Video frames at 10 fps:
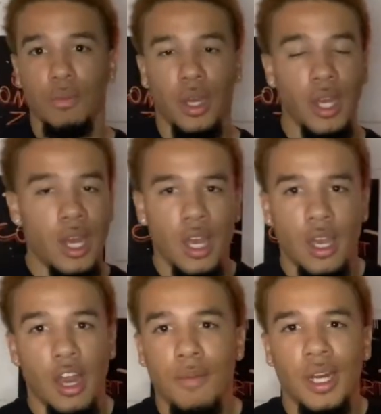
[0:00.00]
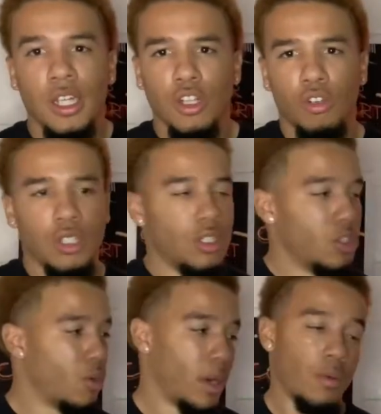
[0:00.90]
But everybody needs lotion.
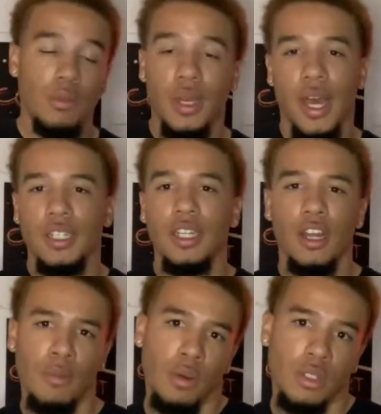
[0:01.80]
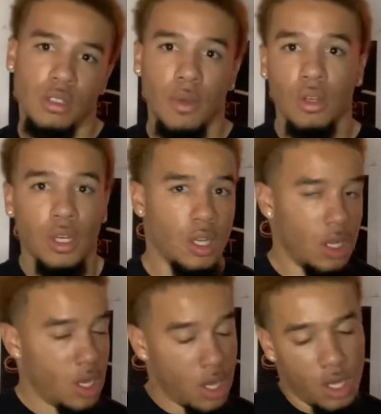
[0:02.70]
Nobody wants to be ashy. Everybody wants to smell good,
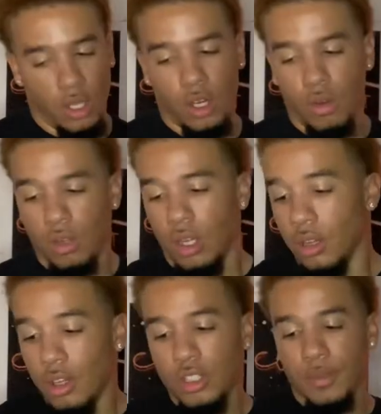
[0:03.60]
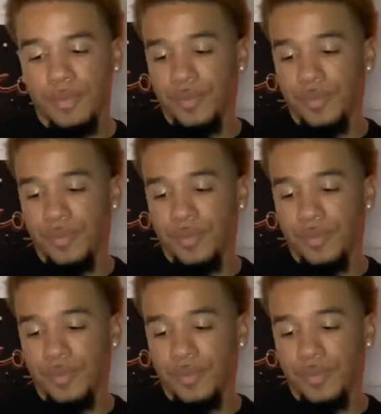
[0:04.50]
you know, lotion.